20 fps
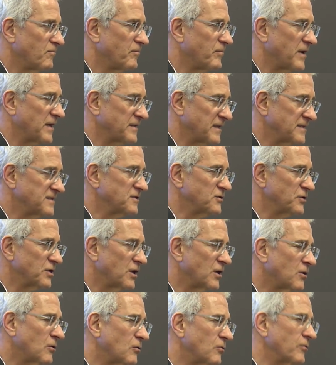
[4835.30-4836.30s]
but as you
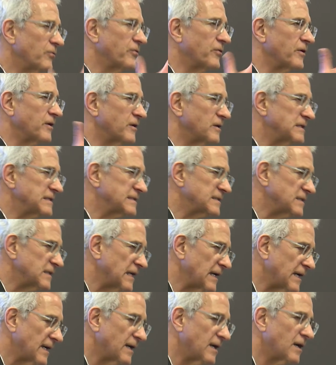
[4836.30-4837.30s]
know, there is
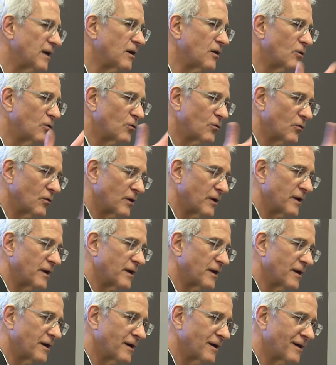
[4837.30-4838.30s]
now
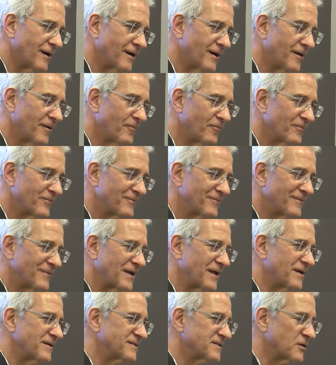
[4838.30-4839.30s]
um,
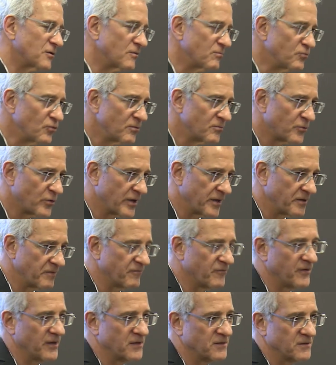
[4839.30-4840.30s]
a sort of boomerang
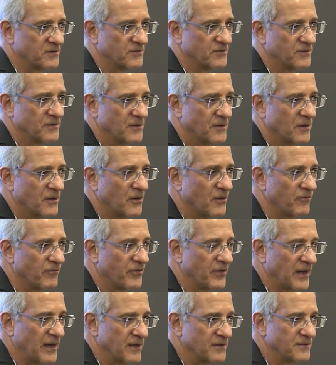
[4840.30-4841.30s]
effect of
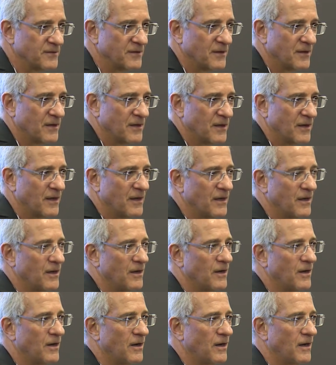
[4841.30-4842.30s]
that.
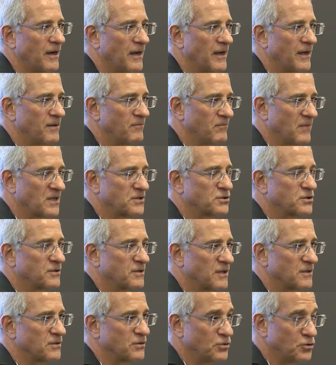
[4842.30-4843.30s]
Uh, and much
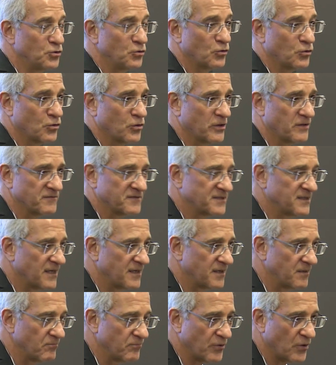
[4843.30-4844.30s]
that you could have
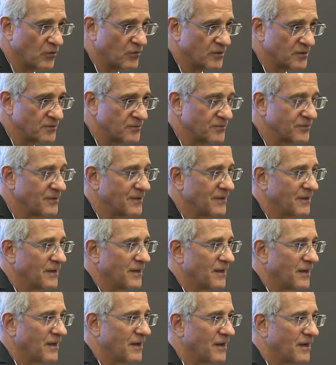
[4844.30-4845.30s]
said in Poland
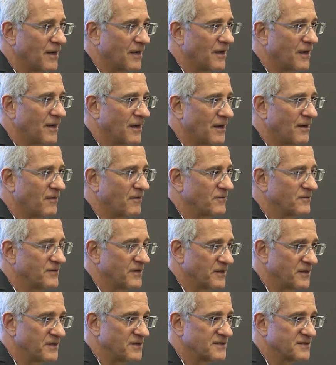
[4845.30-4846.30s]
uh,
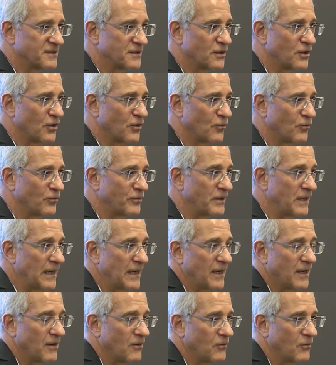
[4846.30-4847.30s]
10 years ago
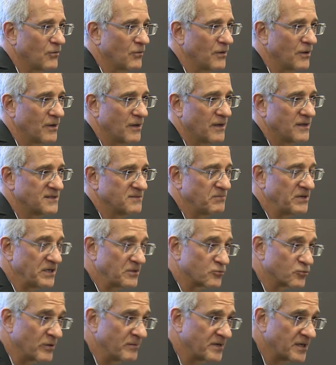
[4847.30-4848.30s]
now has been
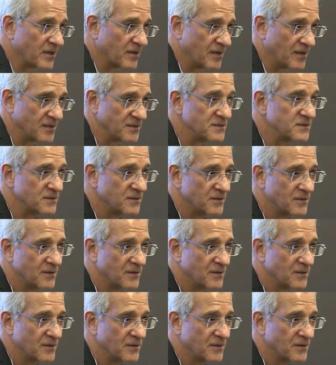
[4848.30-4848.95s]
criminalized.